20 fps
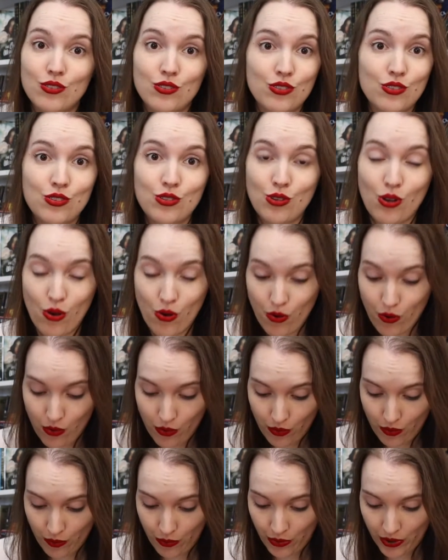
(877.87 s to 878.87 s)

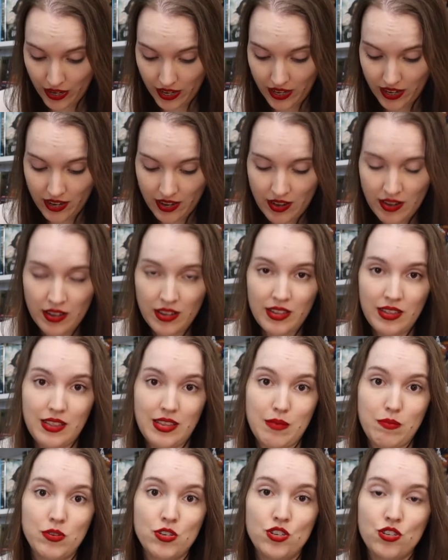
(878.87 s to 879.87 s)
so pretty.
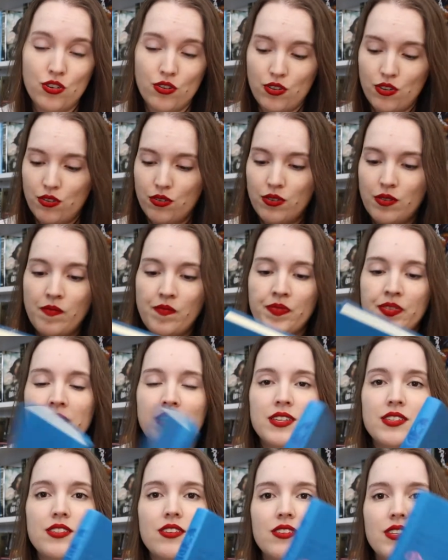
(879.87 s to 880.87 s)
Let me show you.
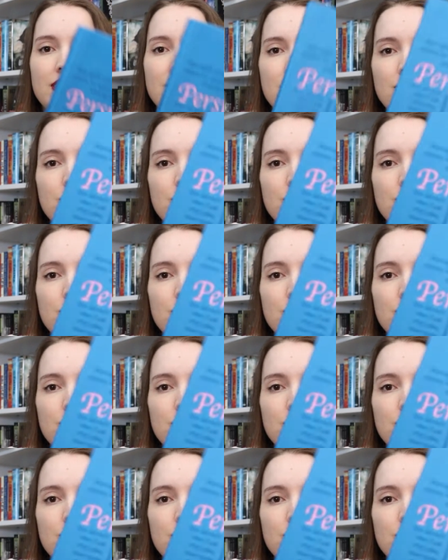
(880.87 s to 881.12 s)
So this